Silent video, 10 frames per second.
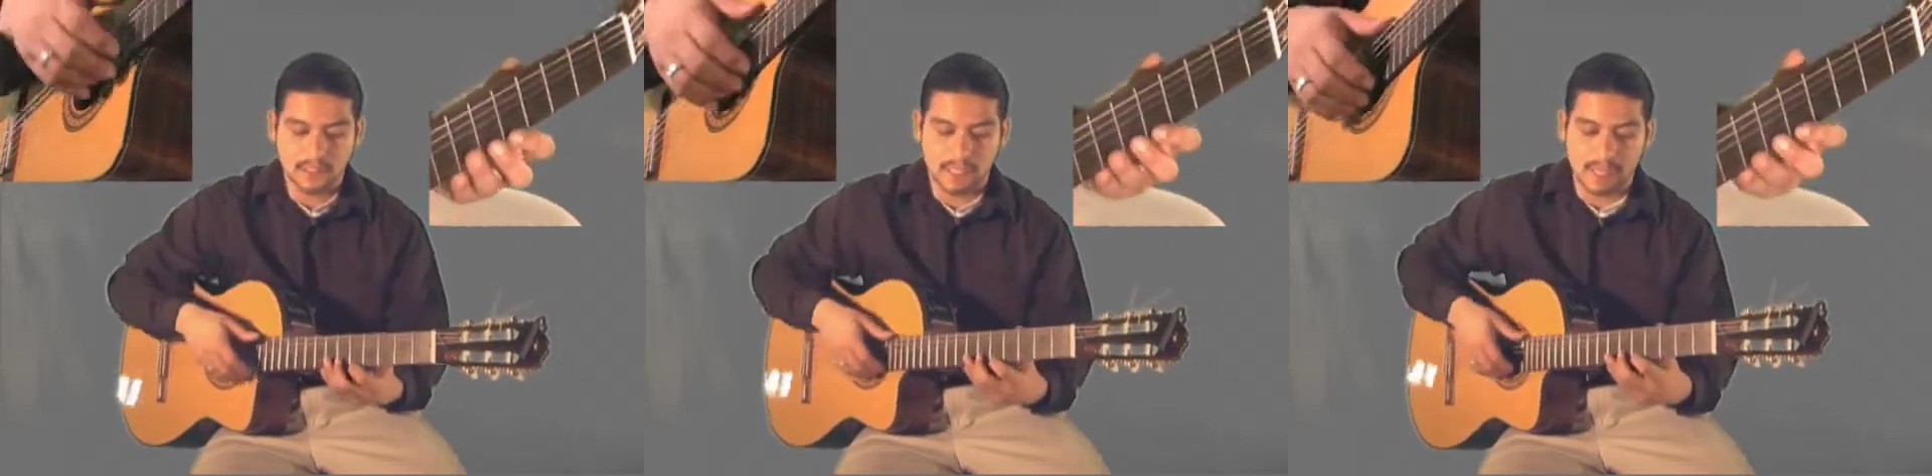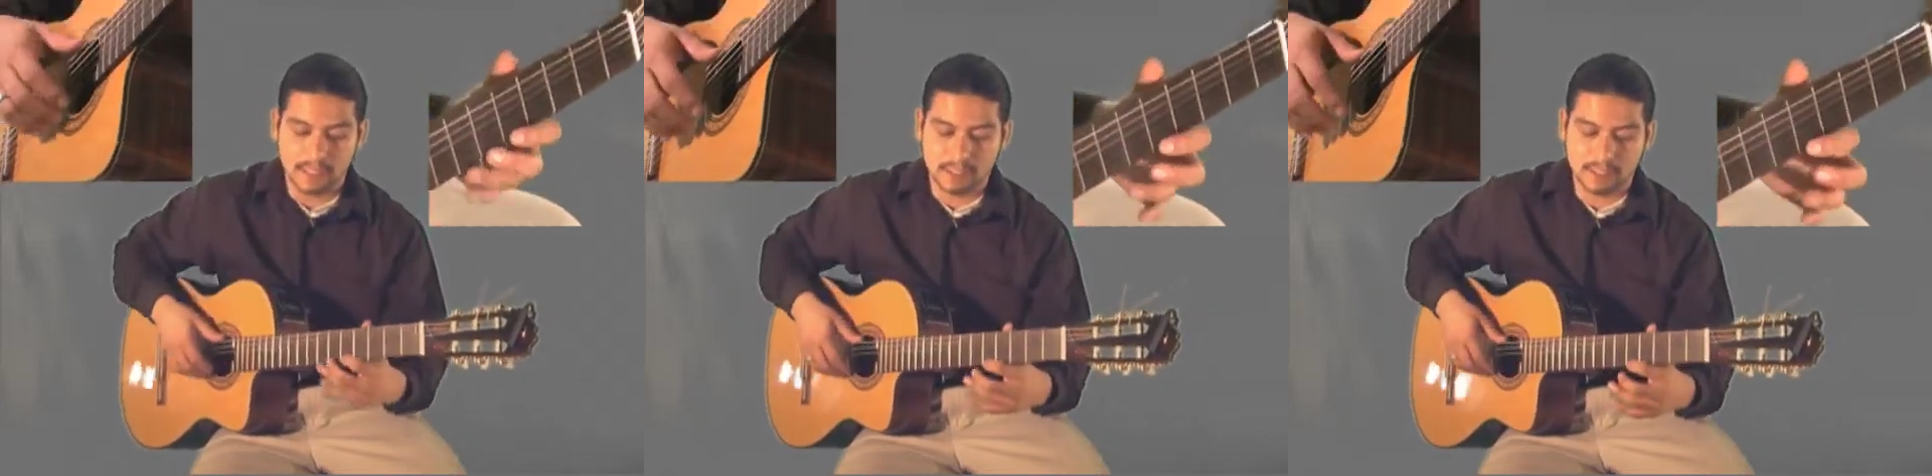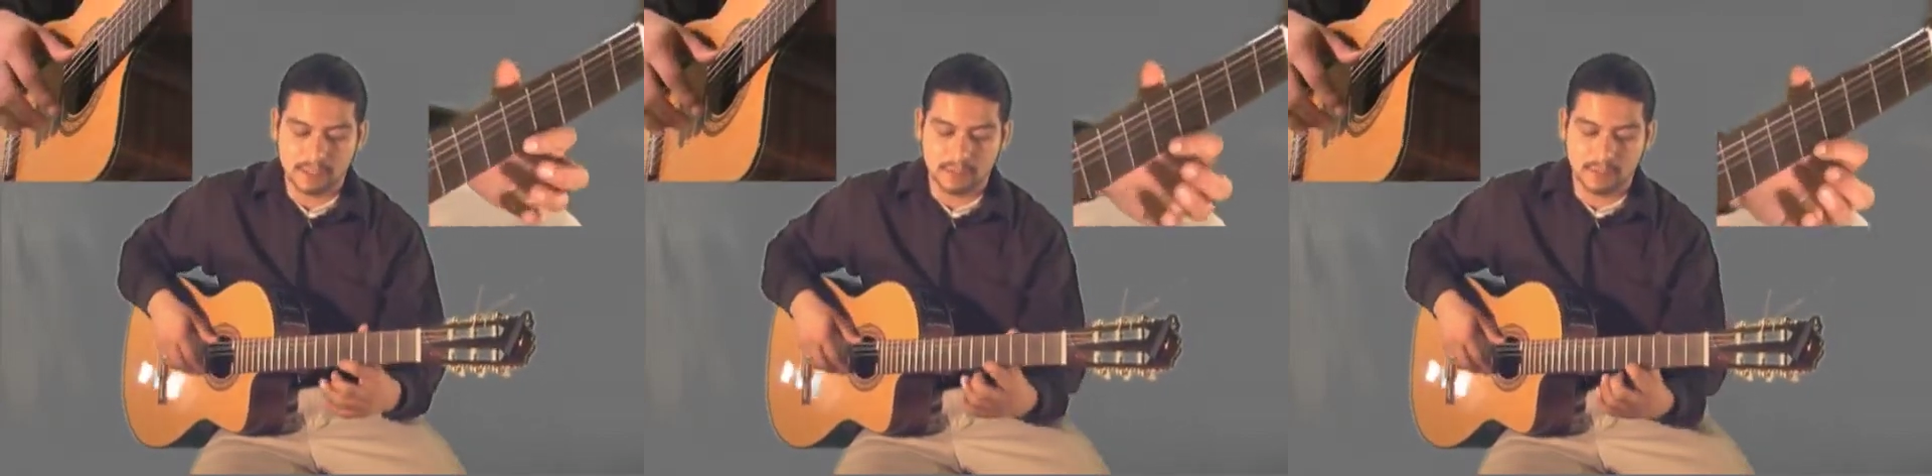that is
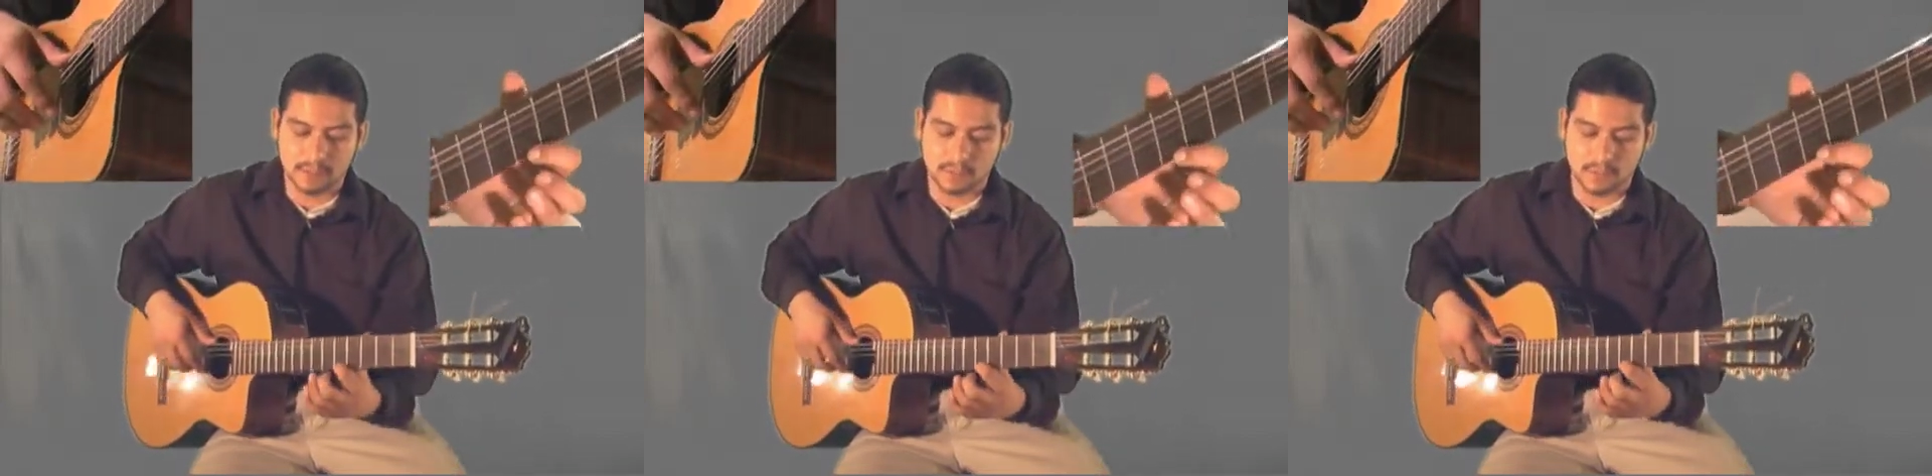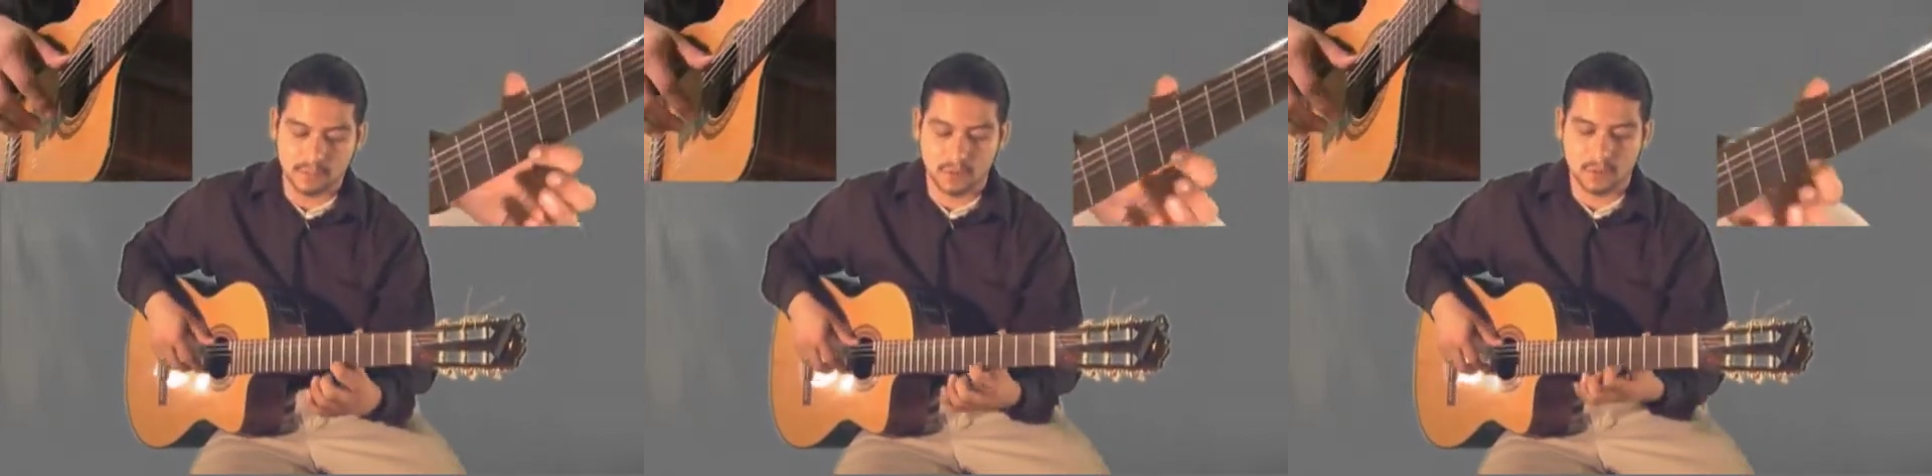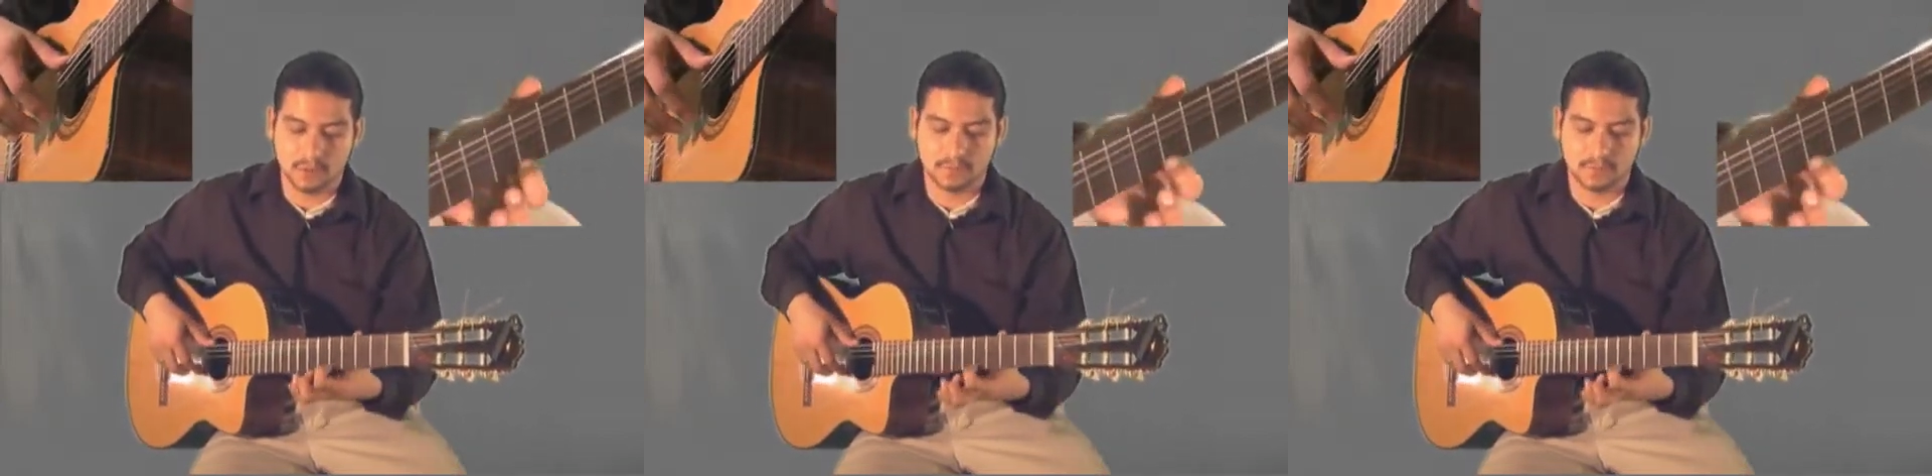just to roll